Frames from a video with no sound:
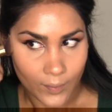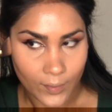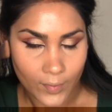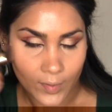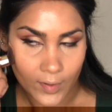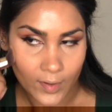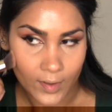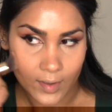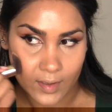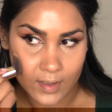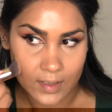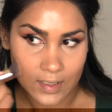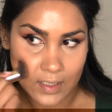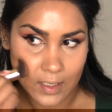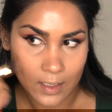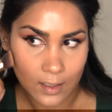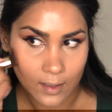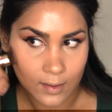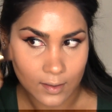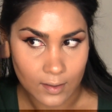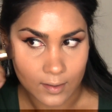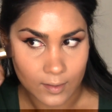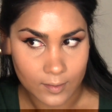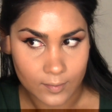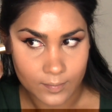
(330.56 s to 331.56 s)
But
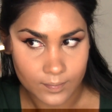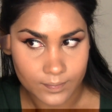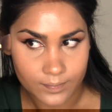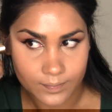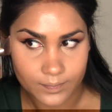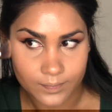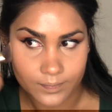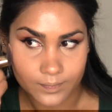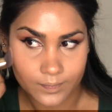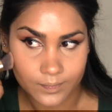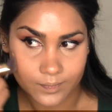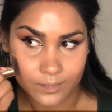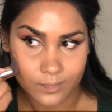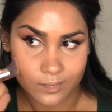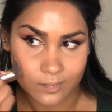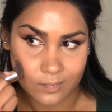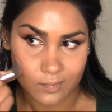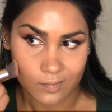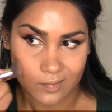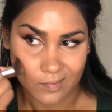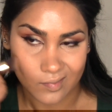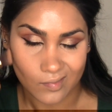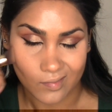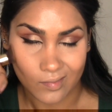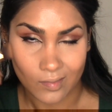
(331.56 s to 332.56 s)
yeah.
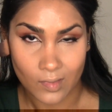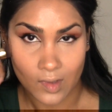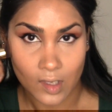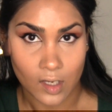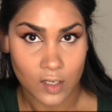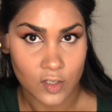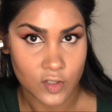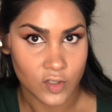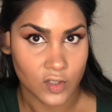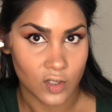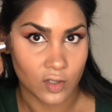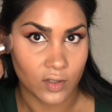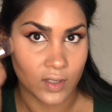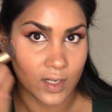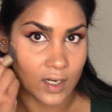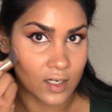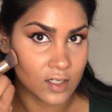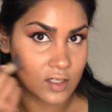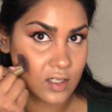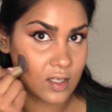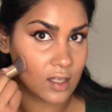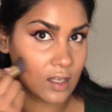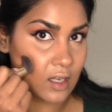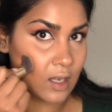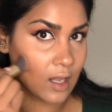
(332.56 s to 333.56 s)
So
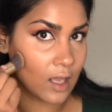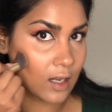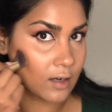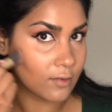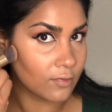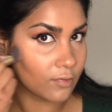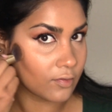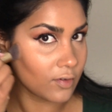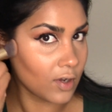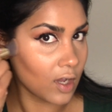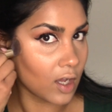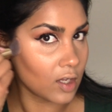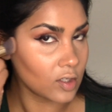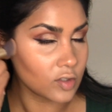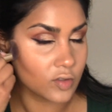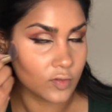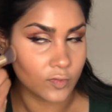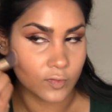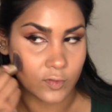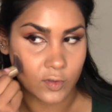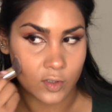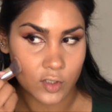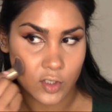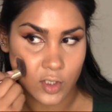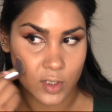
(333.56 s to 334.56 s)
there's a lot of
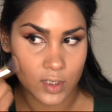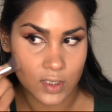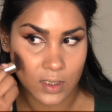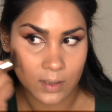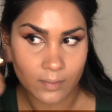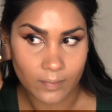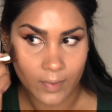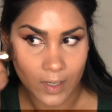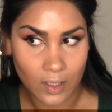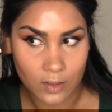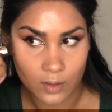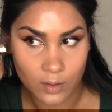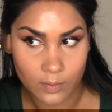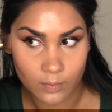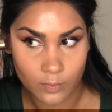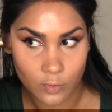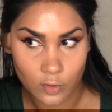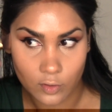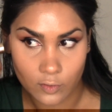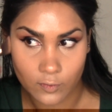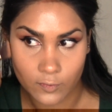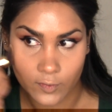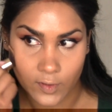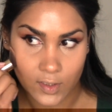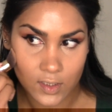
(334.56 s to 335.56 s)
controversy about the
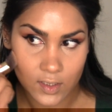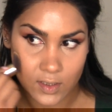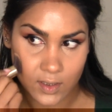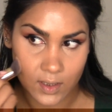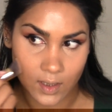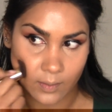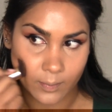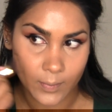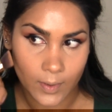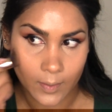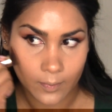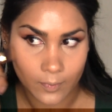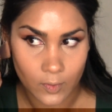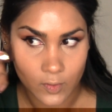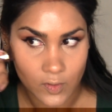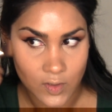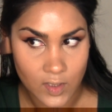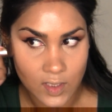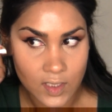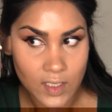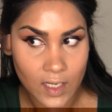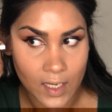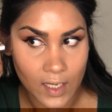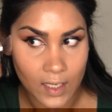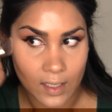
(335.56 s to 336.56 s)
movie. Some people
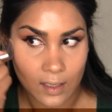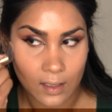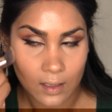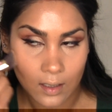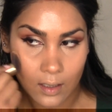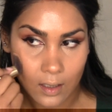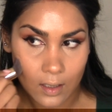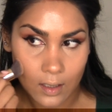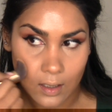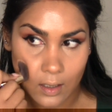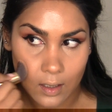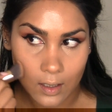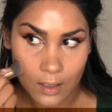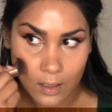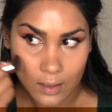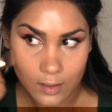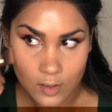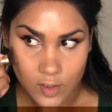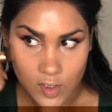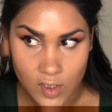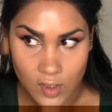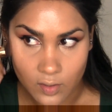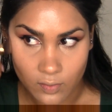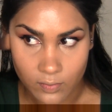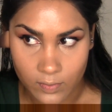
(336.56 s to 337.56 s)
said
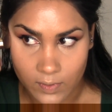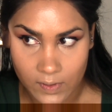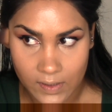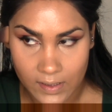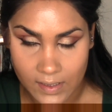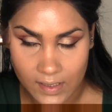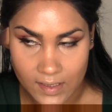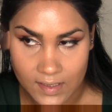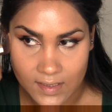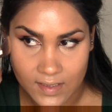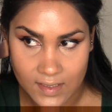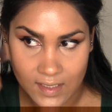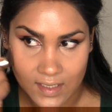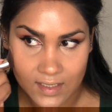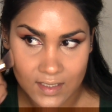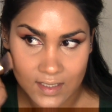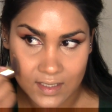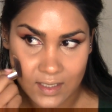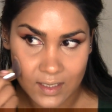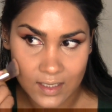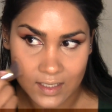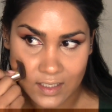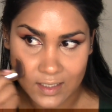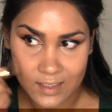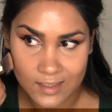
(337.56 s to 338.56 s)
she really
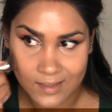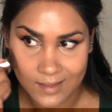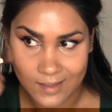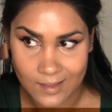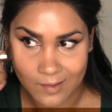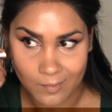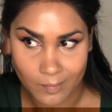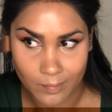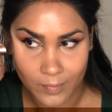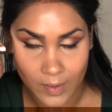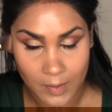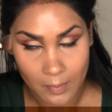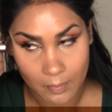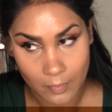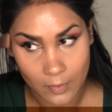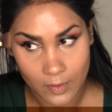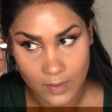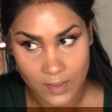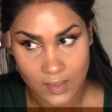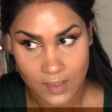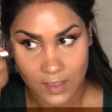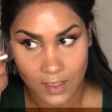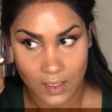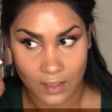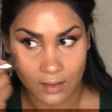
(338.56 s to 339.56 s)
existed. Some people
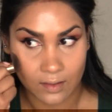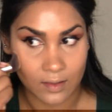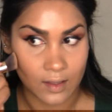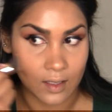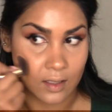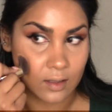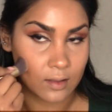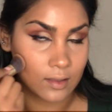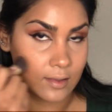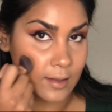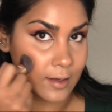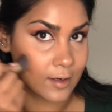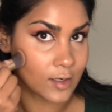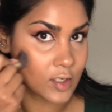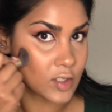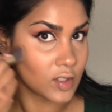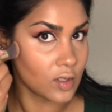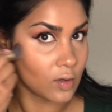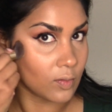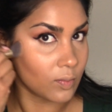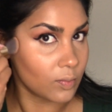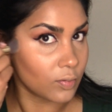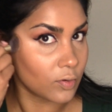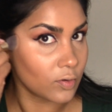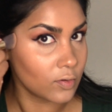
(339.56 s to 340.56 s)
said that there's
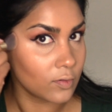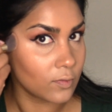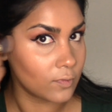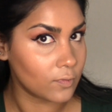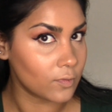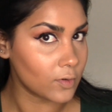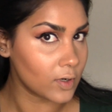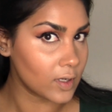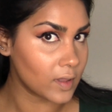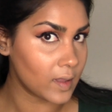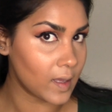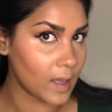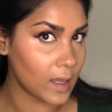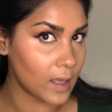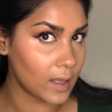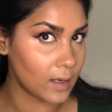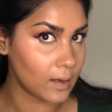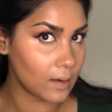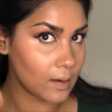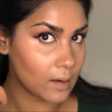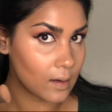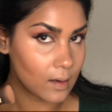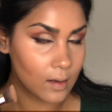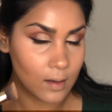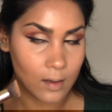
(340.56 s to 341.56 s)
no proof for
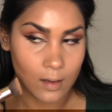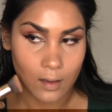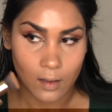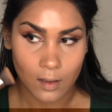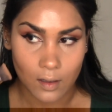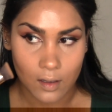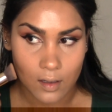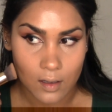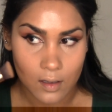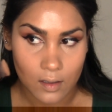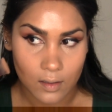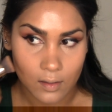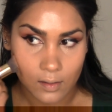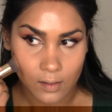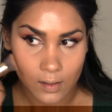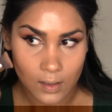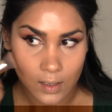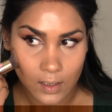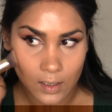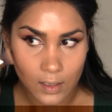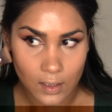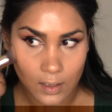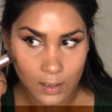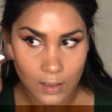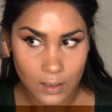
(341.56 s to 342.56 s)
that.
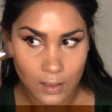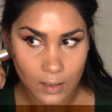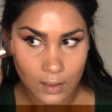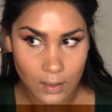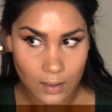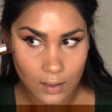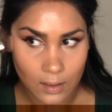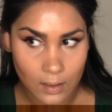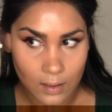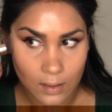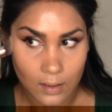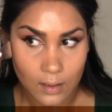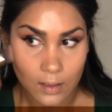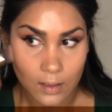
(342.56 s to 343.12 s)
The